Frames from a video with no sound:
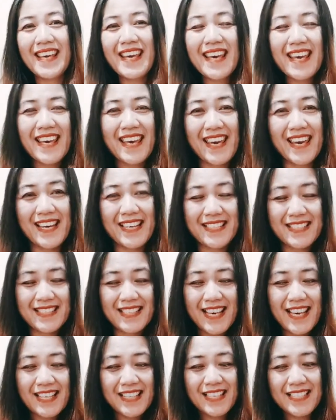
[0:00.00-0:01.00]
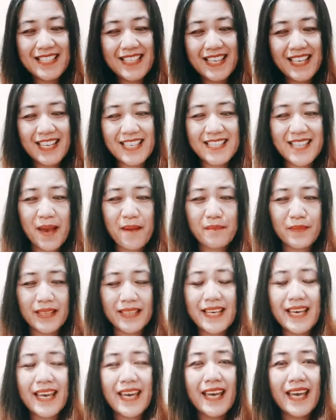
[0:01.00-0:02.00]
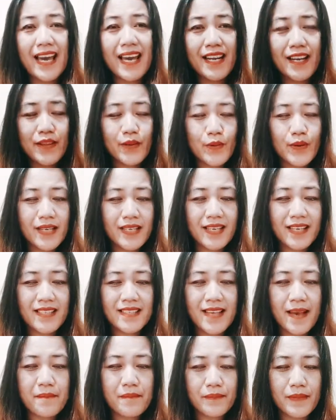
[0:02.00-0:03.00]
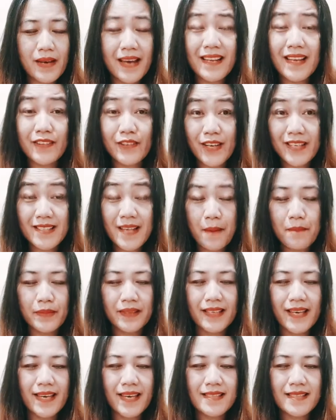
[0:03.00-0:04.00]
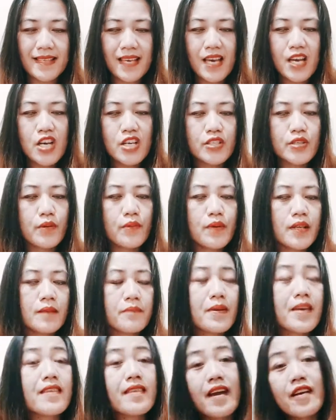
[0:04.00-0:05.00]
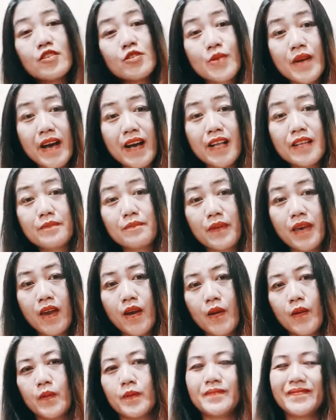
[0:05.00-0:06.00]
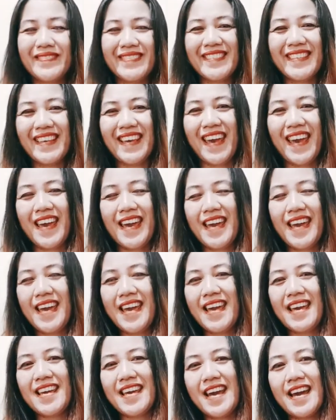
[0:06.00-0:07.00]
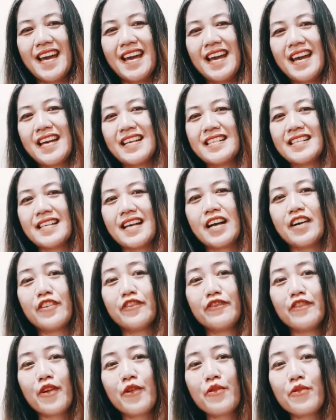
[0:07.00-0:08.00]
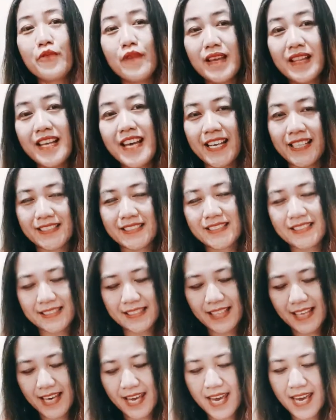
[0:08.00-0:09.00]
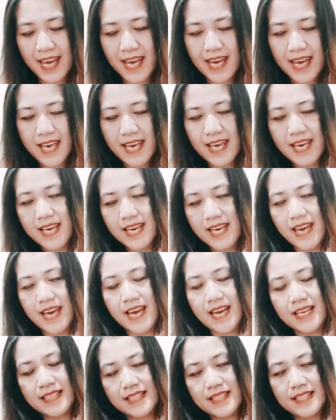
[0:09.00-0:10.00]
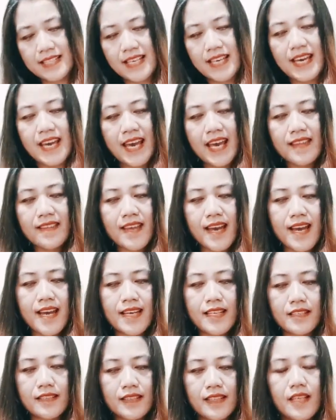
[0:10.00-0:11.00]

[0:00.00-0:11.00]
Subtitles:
yes, that's an example. Another example is she will be there to help you. Okay, yes, very willing. Okay, yes, and then